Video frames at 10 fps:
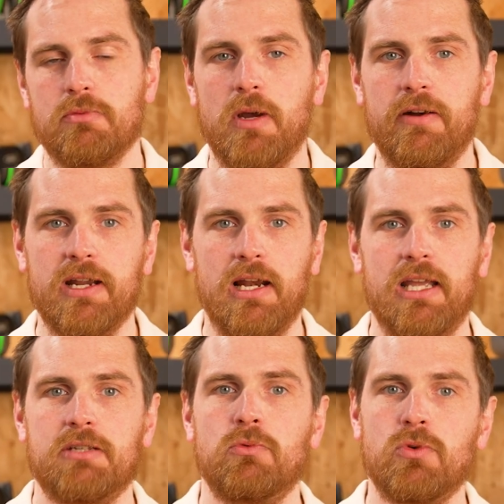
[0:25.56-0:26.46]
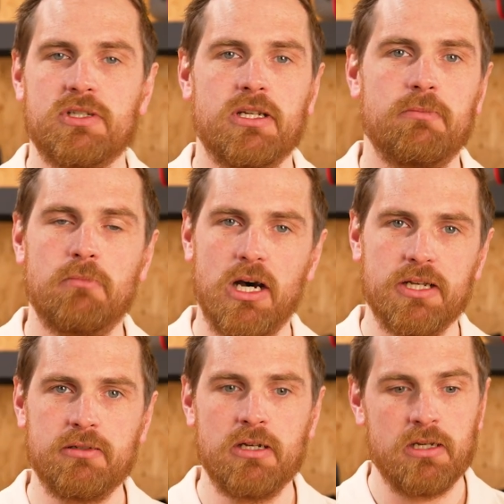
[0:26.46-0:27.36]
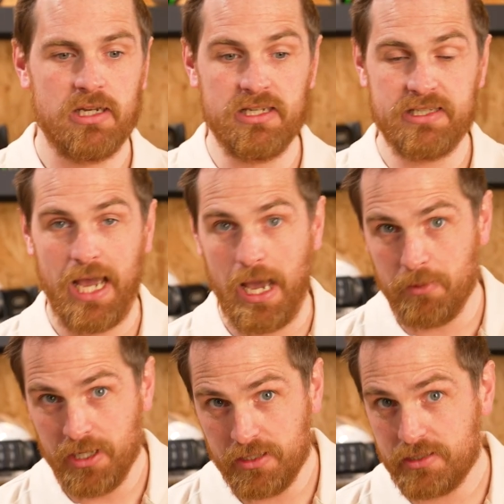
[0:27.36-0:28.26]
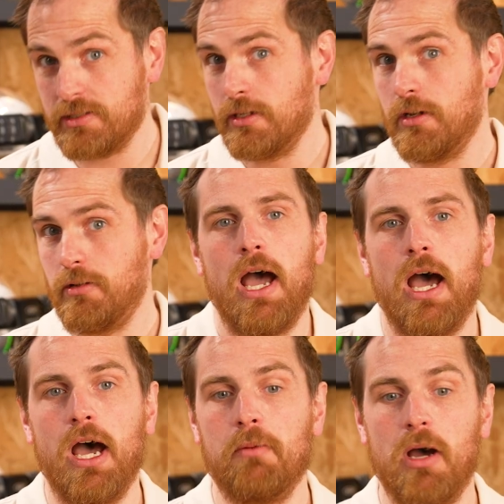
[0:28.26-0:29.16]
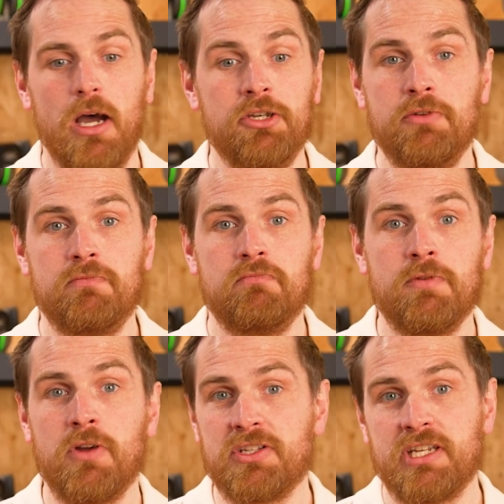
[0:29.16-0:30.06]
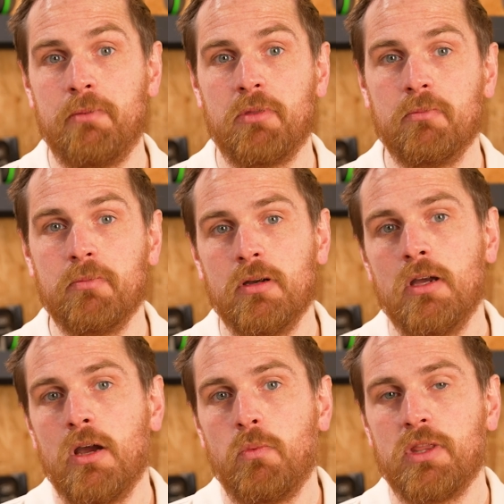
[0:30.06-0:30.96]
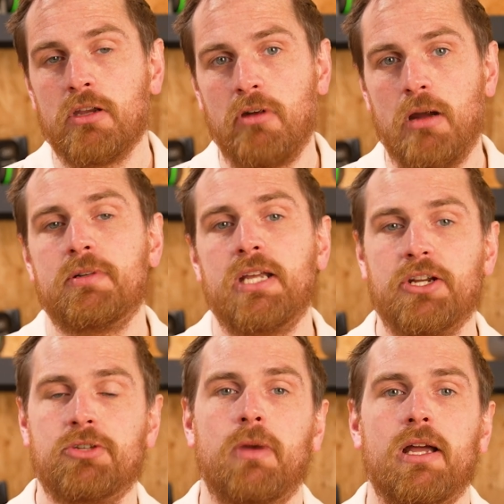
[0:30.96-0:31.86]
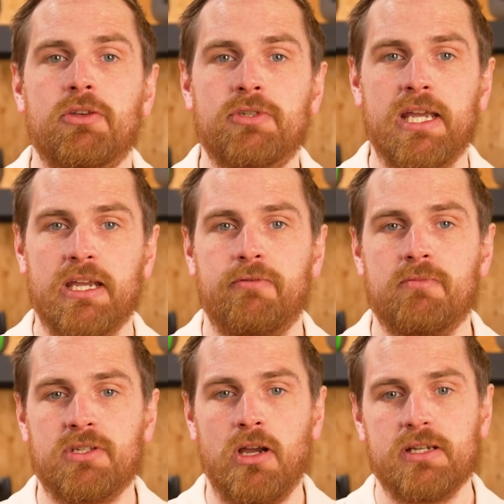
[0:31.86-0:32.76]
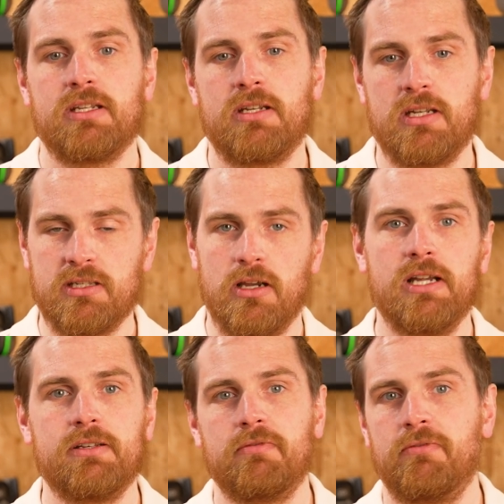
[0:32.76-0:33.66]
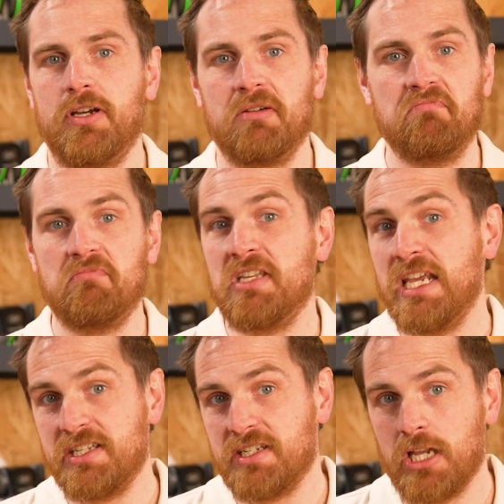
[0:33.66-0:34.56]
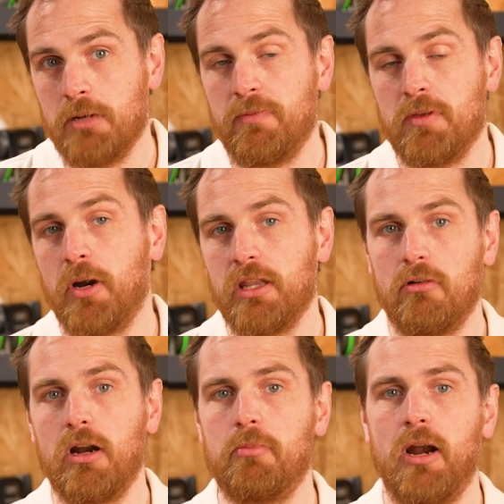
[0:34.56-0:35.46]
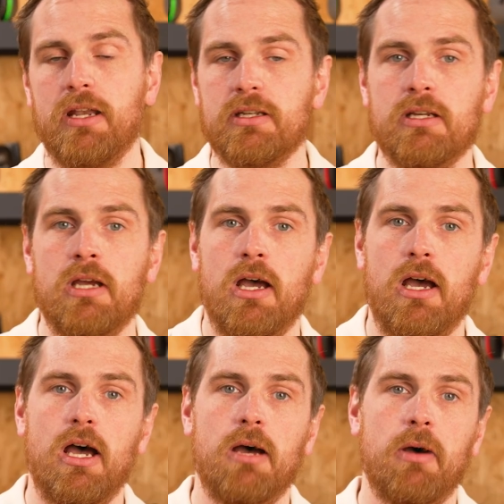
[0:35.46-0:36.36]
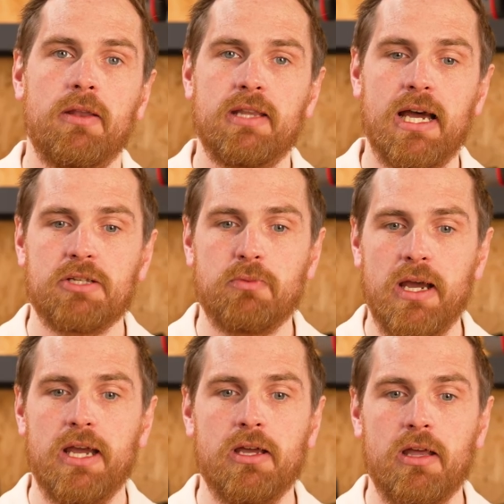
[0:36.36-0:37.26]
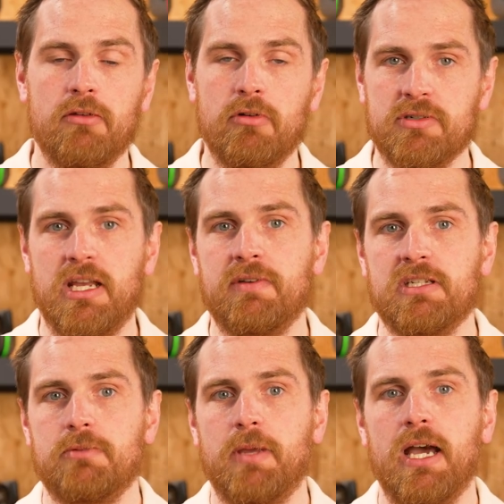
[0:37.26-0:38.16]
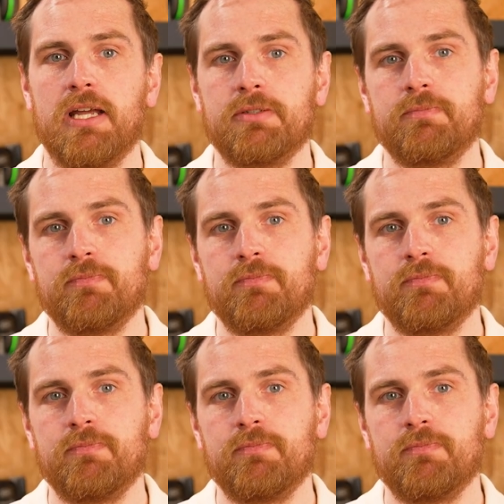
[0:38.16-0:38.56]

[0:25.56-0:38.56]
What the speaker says: where it collects water, mud, contaminants, and you've got to skip them. With a ground protection mat, you take it from site to site for years to come if you buy the right brand. And that's where the real savings to be had.